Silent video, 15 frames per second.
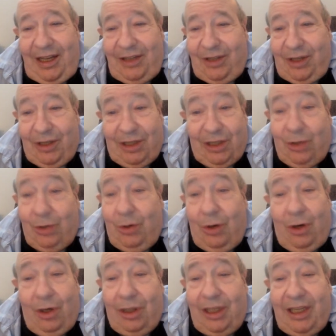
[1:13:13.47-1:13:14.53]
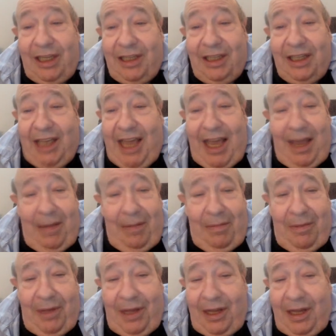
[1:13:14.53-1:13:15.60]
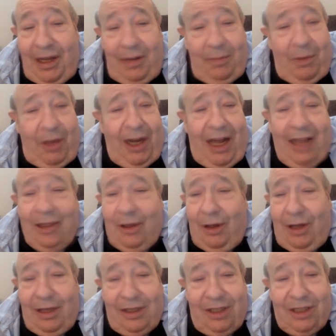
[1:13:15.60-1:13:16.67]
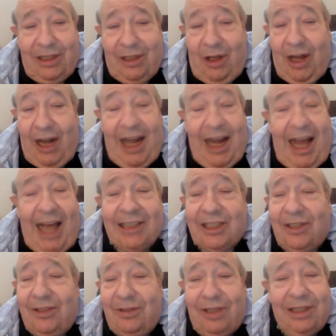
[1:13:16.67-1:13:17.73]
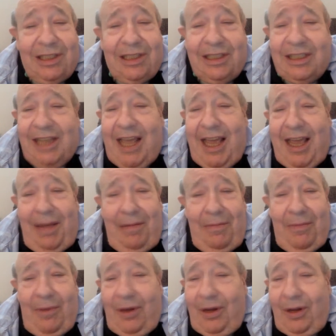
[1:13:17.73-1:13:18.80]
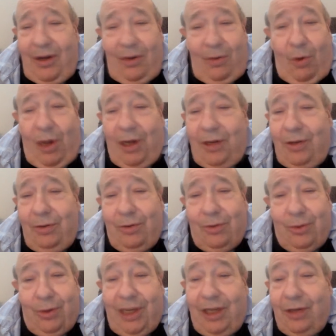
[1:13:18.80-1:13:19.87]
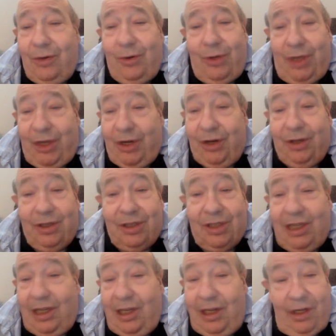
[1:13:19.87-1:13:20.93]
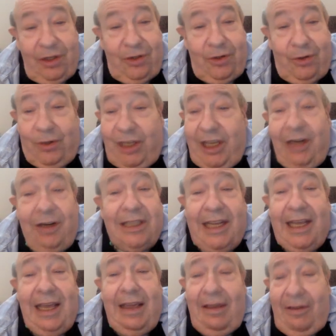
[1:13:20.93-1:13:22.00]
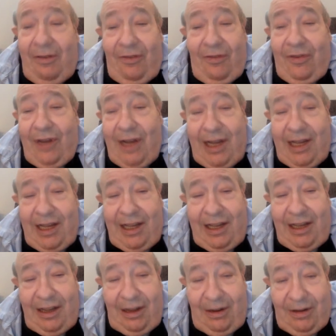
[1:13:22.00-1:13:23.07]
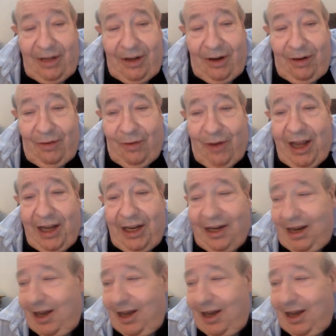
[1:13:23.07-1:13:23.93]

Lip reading: just too early in the game, but just thought I'd ask you just the same. What are you doing New Year's? New Year's Eve? You know, Frank